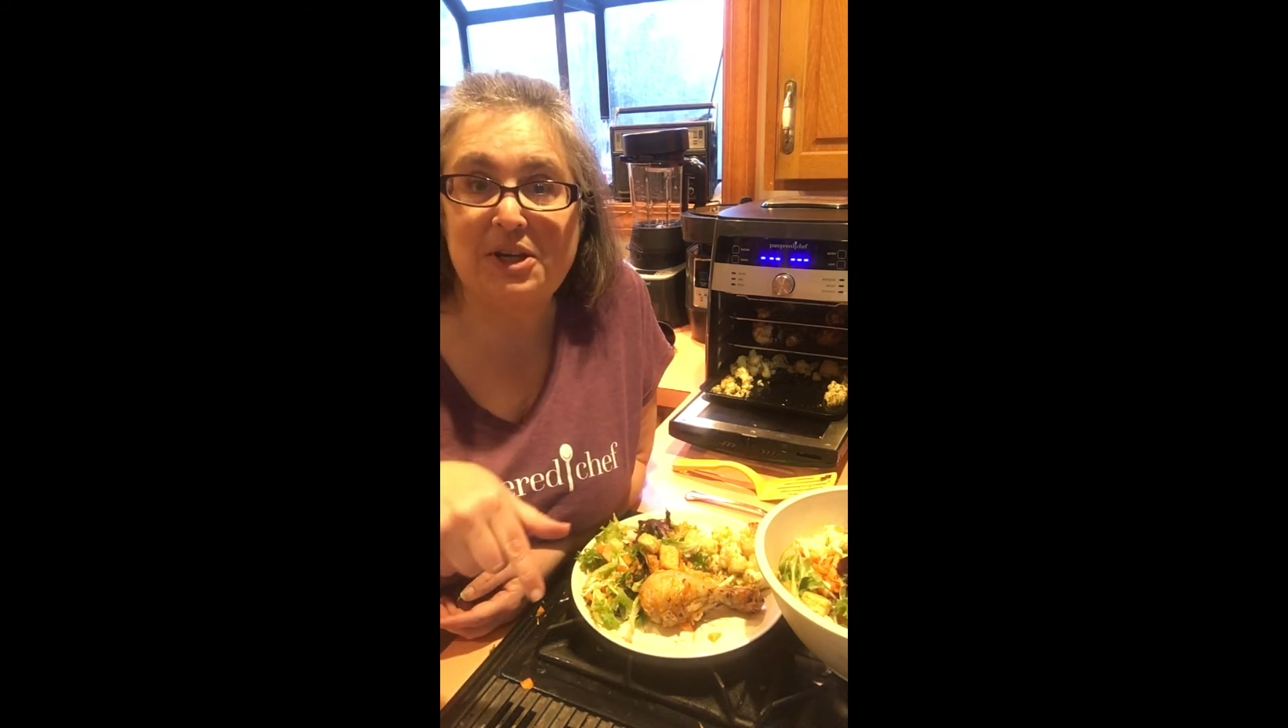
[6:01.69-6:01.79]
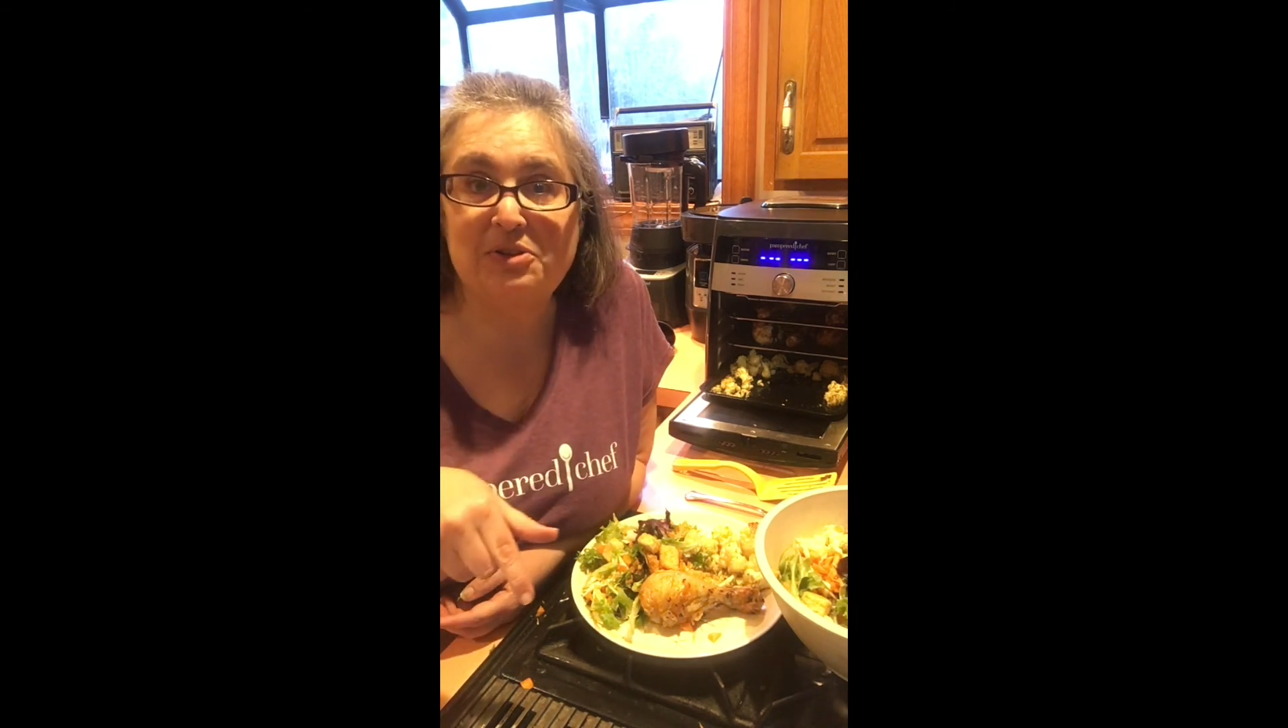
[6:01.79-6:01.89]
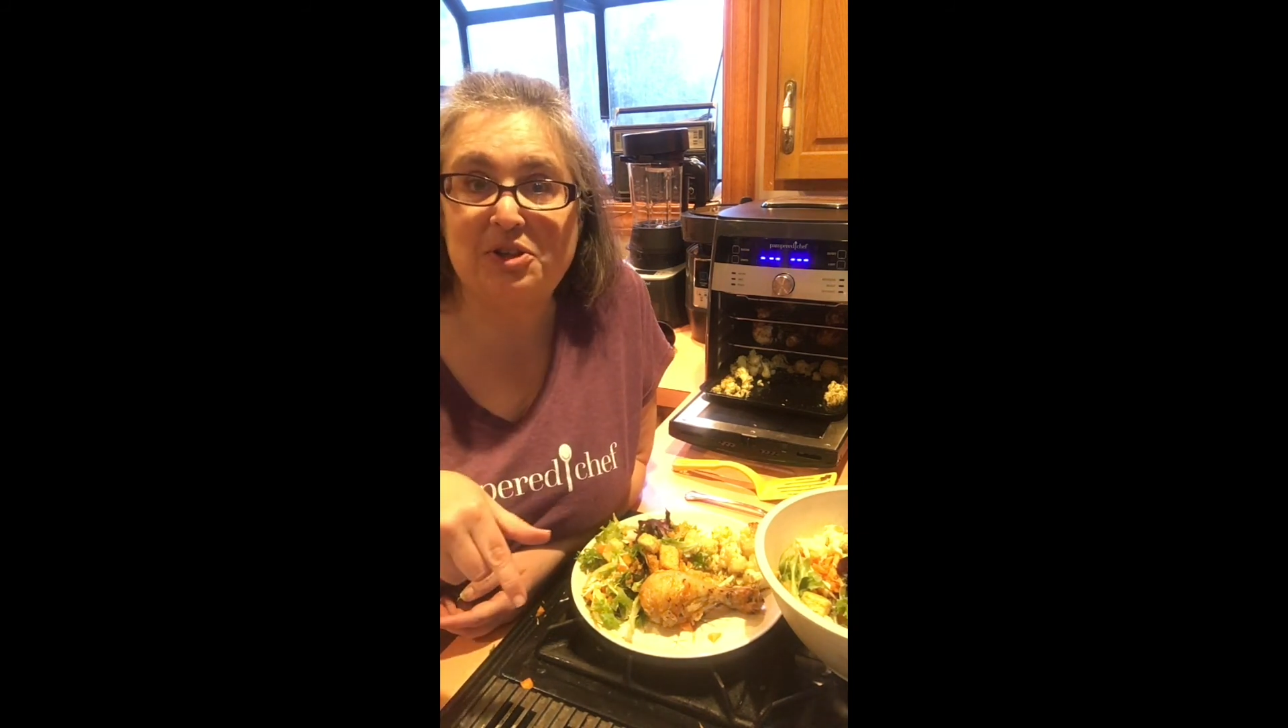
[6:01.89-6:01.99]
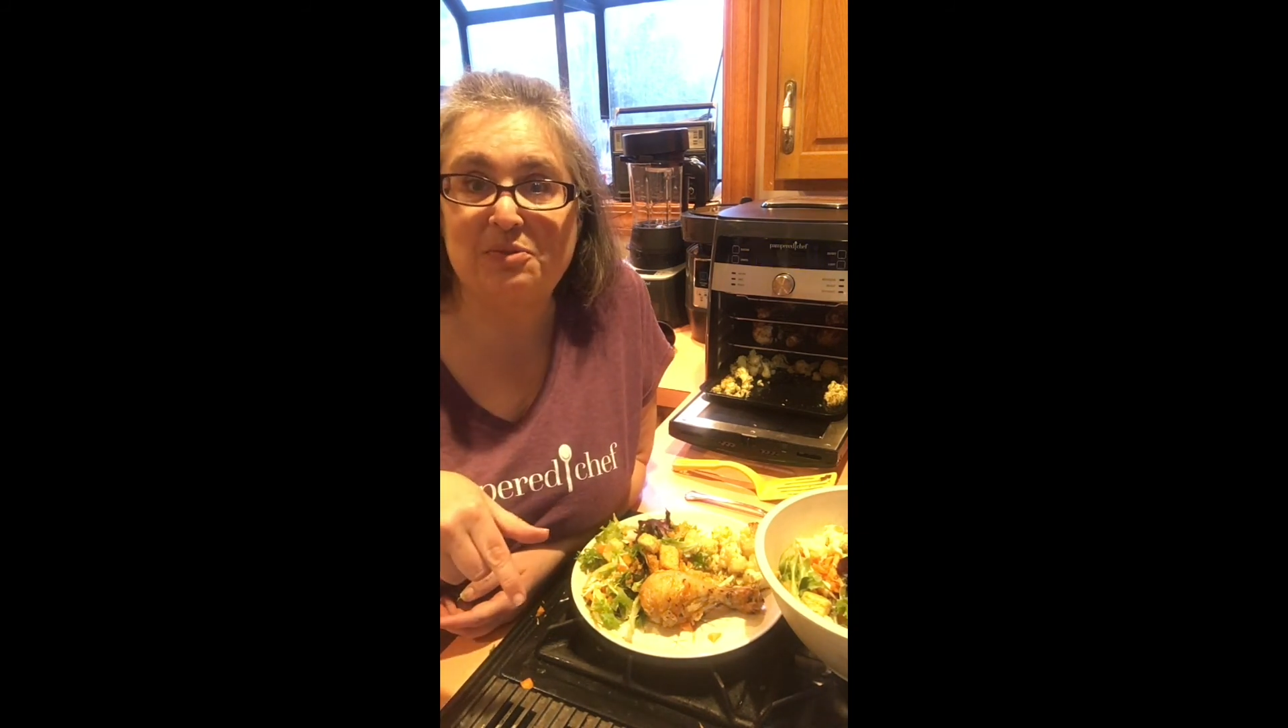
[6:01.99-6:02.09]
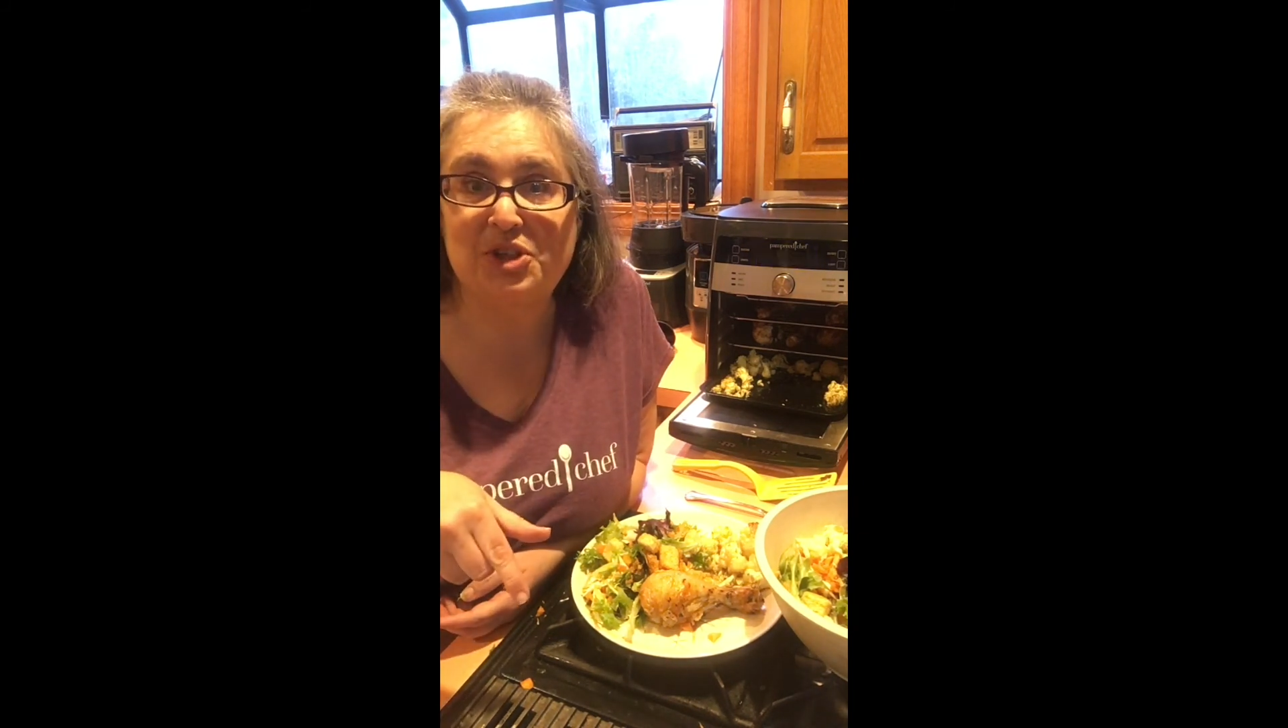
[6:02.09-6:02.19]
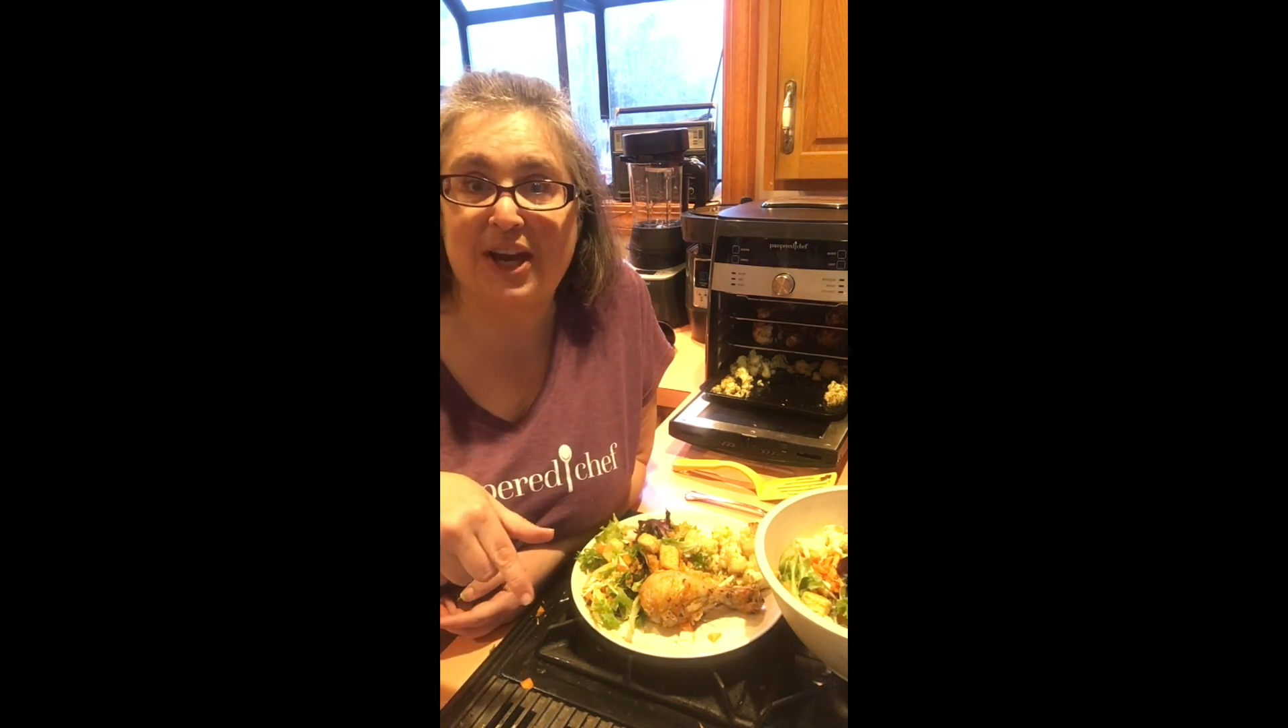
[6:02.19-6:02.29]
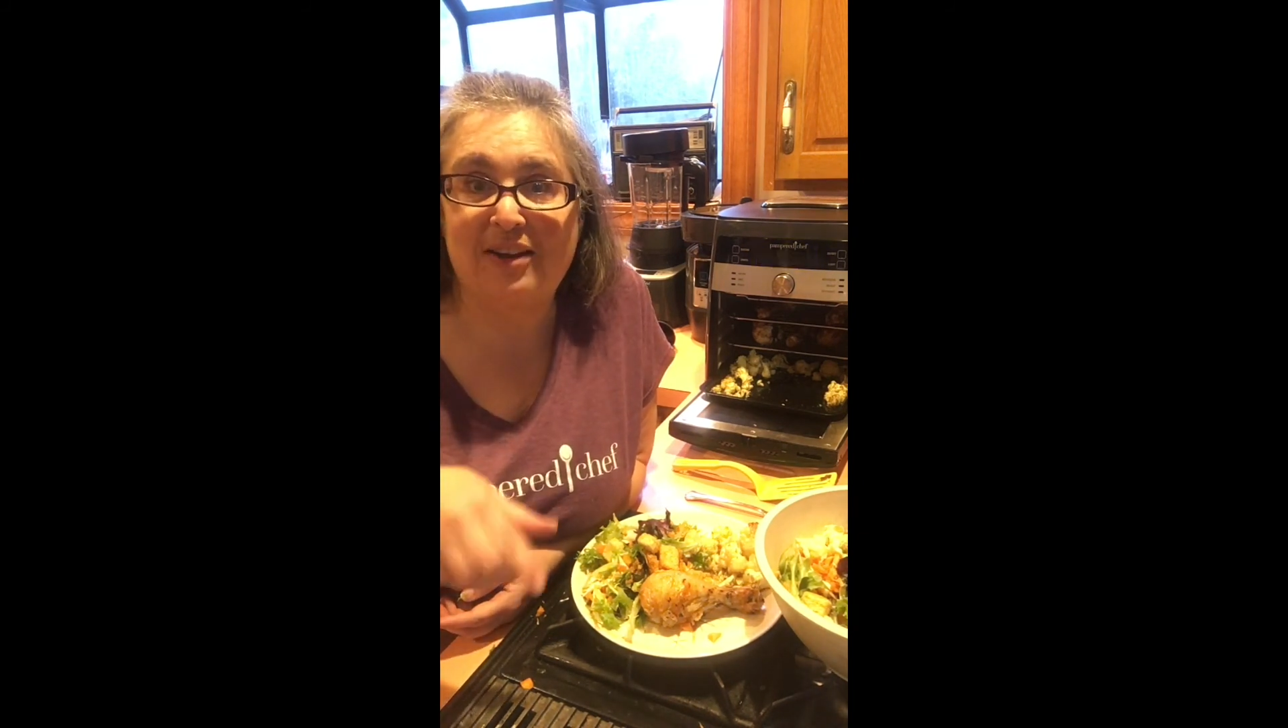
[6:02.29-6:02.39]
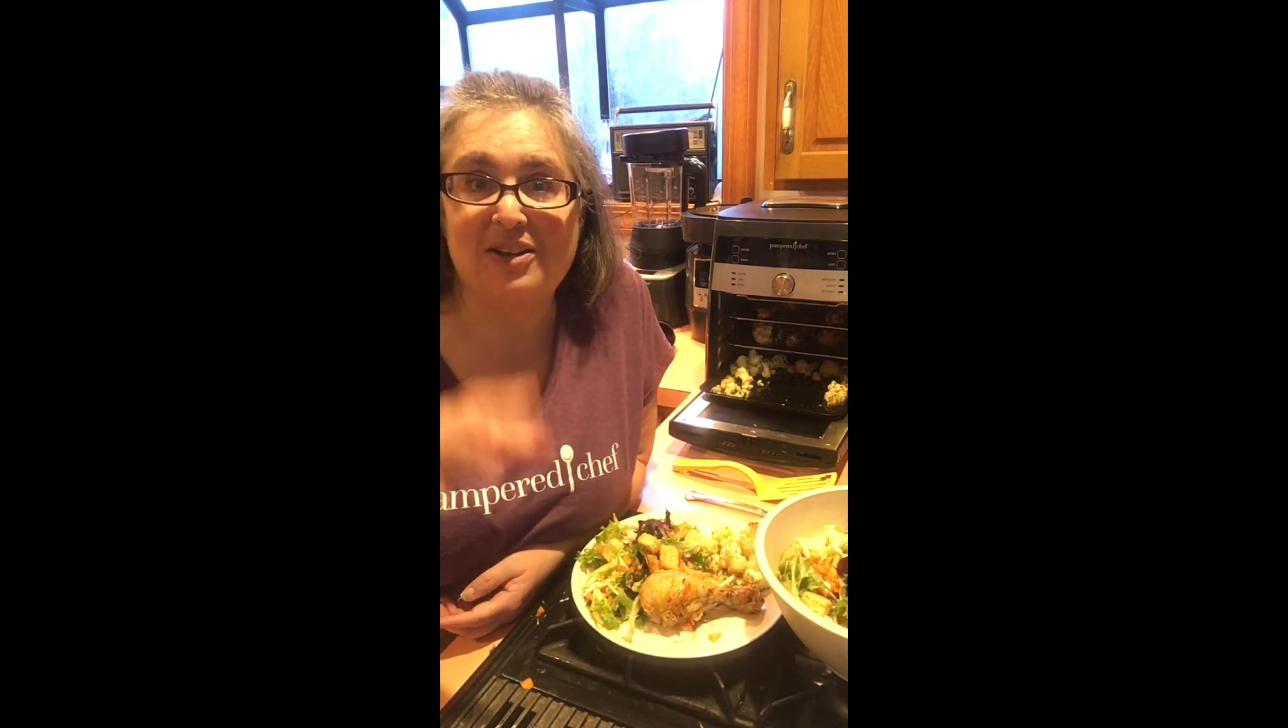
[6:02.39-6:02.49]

YouTube channel,